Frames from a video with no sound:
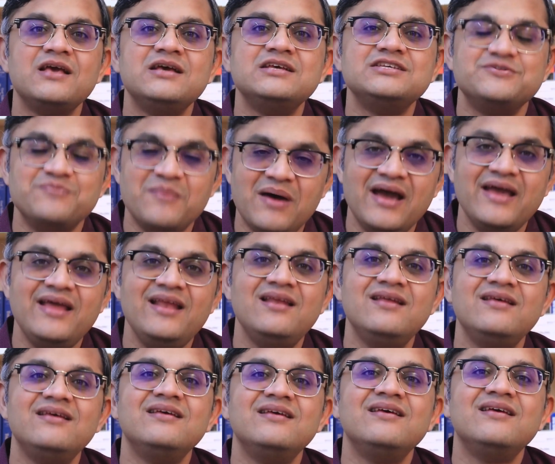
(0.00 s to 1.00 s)
smile,
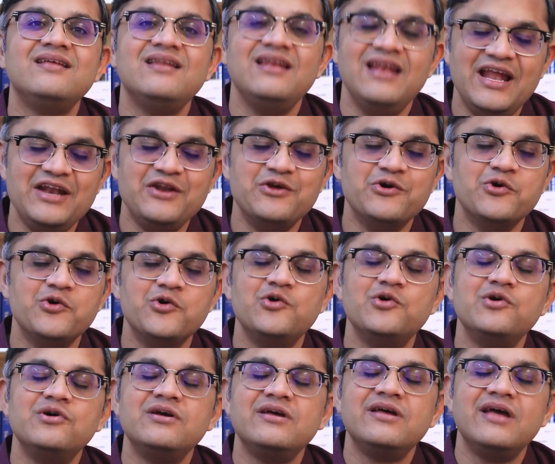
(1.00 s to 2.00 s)
let go,
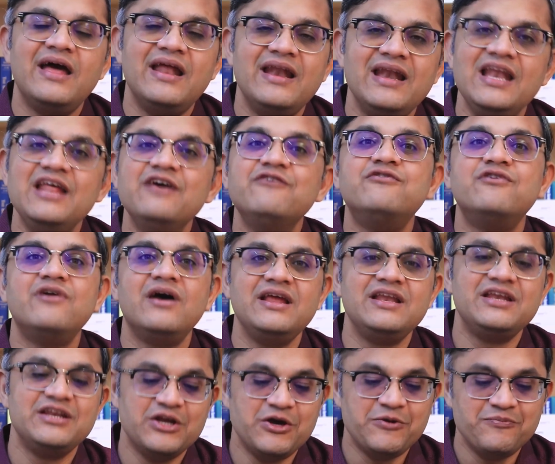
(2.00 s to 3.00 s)
and live right
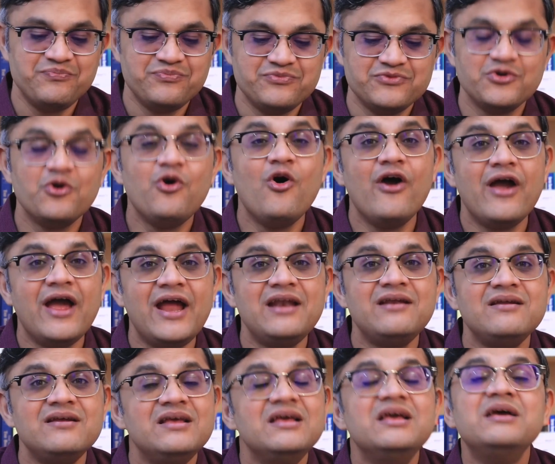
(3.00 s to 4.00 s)
now. Go
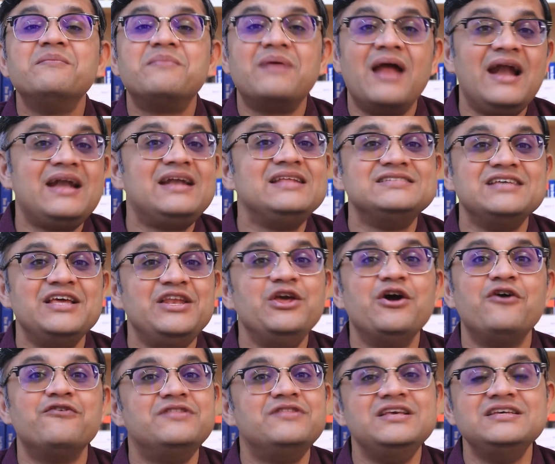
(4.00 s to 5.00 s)
ahead, practice any
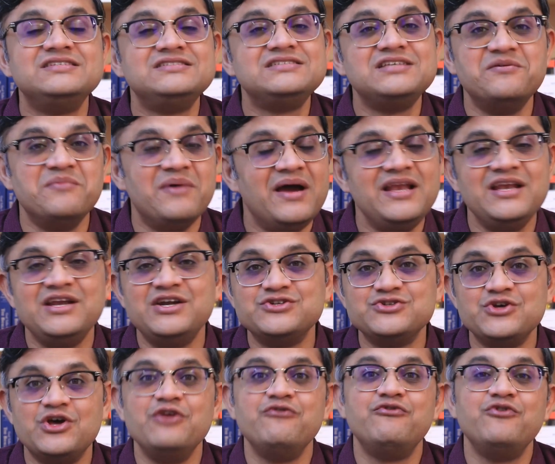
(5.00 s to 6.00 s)
of these reminders,
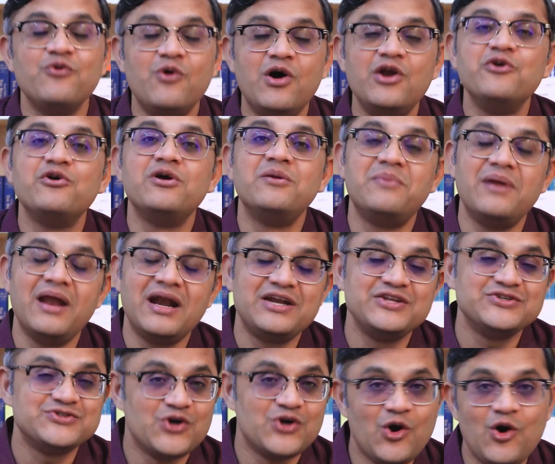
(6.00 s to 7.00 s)
or if you want, you can
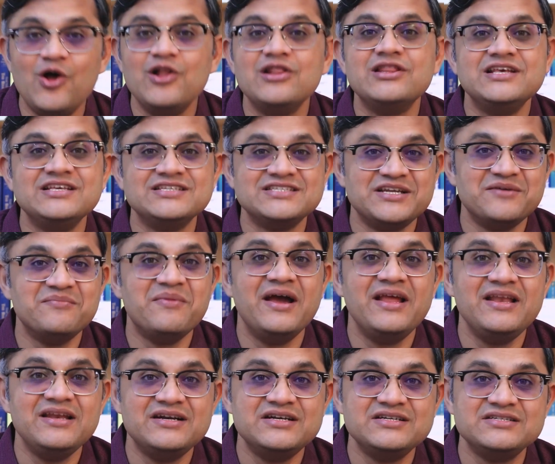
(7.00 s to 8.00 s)
practice all these
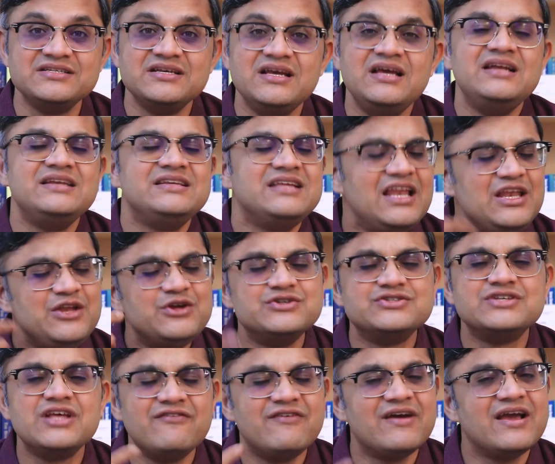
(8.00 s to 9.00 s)
reminders. Tell
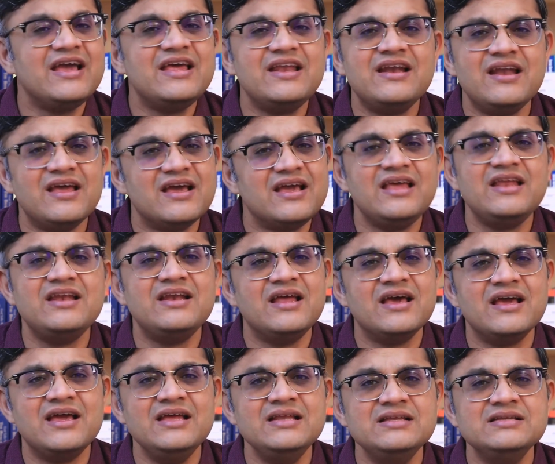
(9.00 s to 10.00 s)
yourself again and again and
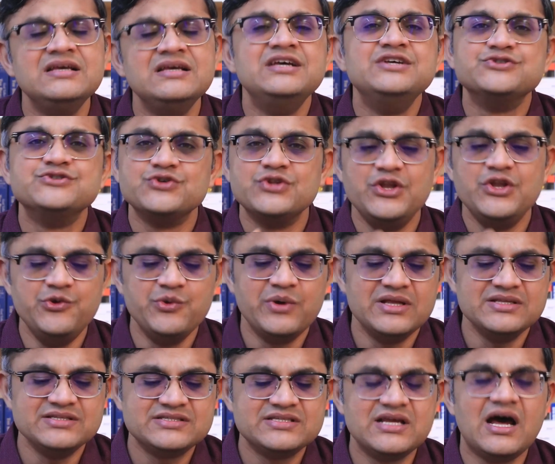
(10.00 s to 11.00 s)
again so that you
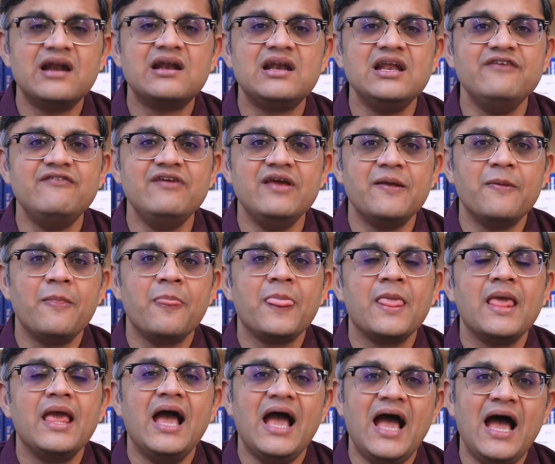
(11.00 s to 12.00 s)
can start living
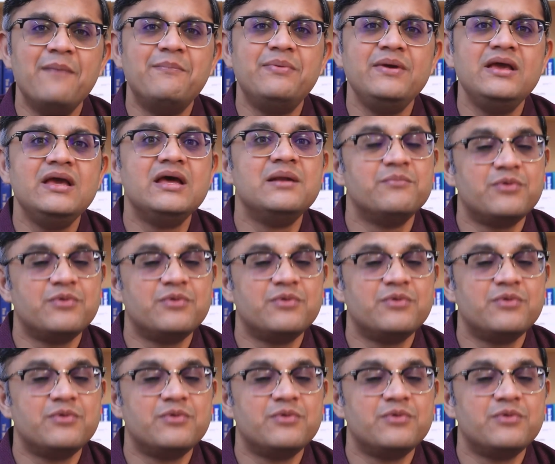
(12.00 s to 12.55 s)
a happy and